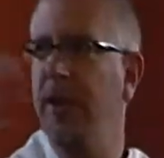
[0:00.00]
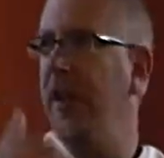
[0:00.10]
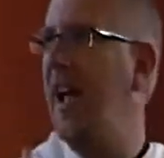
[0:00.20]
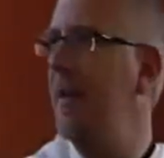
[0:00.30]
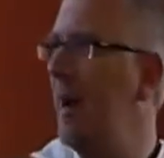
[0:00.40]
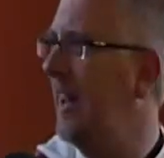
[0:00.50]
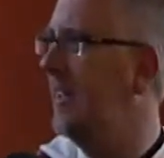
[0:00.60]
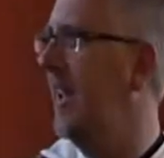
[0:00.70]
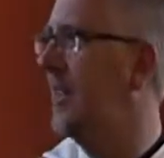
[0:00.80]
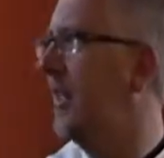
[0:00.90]
so that I
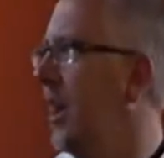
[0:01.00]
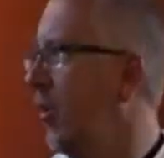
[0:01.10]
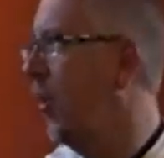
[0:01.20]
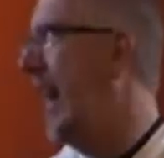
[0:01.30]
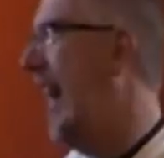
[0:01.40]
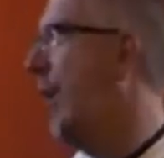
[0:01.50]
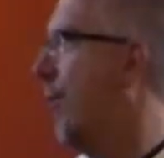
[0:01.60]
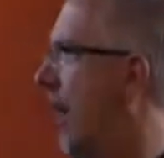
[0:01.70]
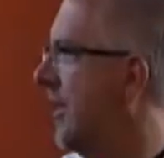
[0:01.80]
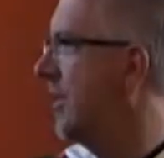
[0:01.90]
might get what I
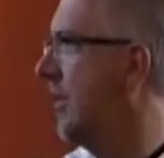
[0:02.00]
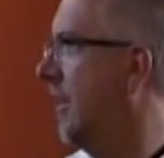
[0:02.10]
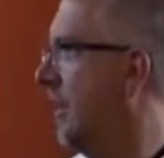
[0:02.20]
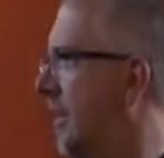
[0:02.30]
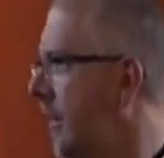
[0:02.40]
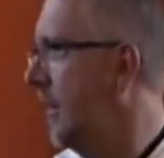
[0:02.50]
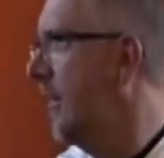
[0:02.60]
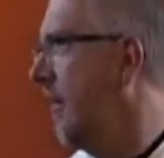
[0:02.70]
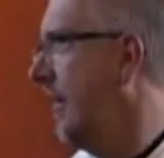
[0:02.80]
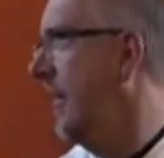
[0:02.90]
want.
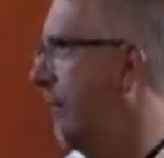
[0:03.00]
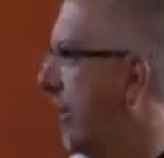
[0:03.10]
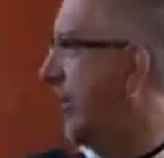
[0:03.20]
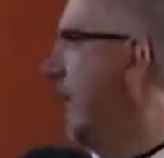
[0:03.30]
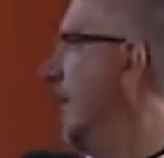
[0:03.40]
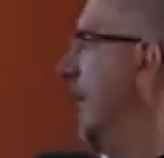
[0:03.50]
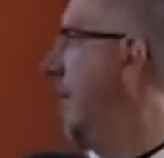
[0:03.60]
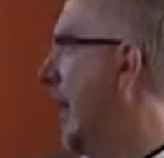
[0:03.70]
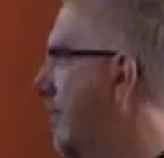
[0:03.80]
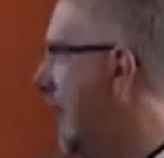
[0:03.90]
And we think
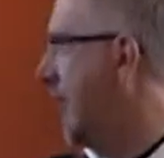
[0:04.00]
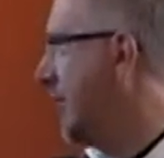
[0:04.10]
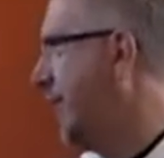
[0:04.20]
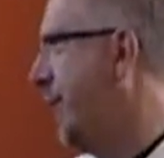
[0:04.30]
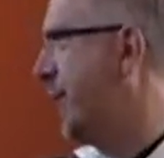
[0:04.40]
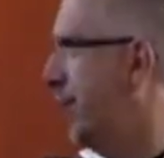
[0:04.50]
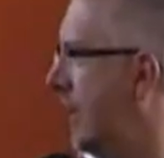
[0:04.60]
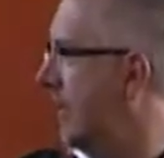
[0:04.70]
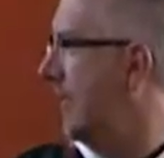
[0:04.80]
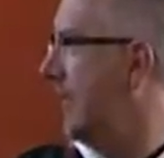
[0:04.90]
it might make us feel
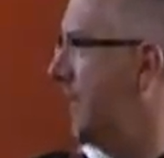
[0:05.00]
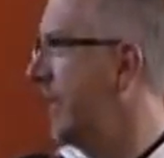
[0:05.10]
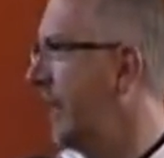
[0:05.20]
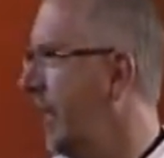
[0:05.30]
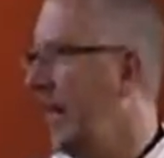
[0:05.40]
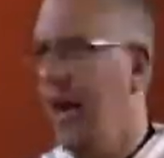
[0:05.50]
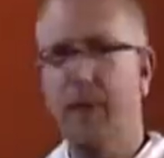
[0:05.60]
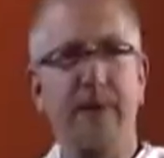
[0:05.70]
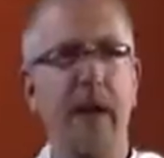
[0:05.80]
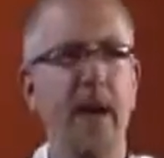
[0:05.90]
good,
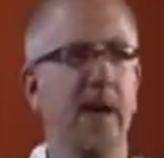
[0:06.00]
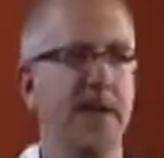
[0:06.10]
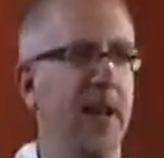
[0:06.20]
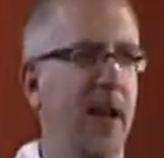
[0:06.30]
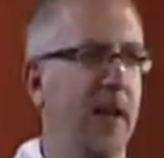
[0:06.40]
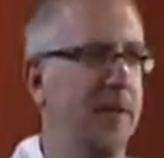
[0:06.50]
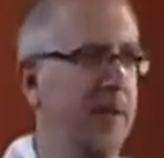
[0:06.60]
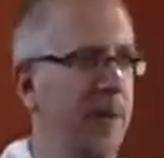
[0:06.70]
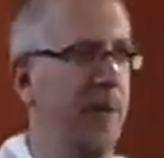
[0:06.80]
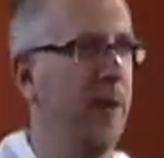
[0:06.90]
and we find
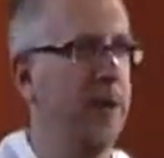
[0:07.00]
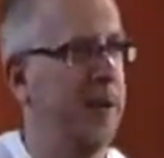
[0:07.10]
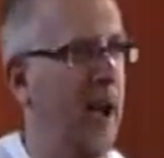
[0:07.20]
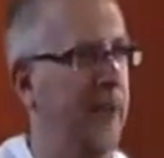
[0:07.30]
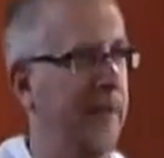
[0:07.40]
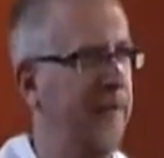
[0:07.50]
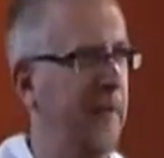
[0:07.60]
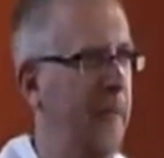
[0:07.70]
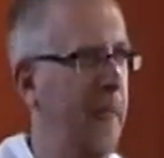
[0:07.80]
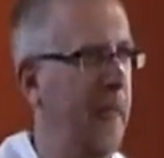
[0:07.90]
ourselves worse off.
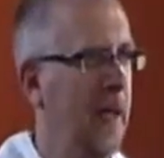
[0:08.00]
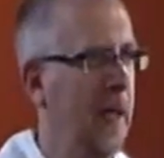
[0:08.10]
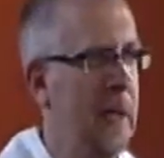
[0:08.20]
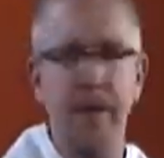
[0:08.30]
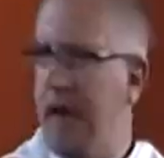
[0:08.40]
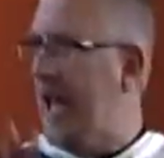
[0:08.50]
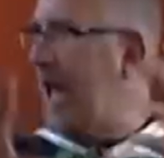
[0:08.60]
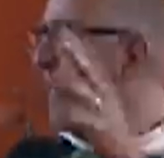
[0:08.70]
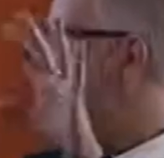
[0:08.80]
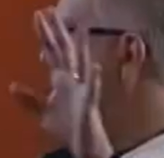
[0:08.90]

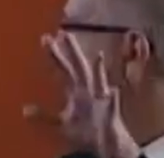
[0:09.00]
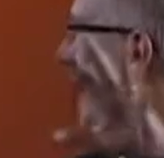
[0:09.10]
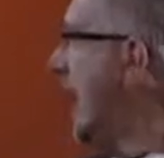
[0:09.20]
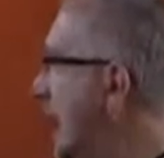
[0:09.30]
Maybe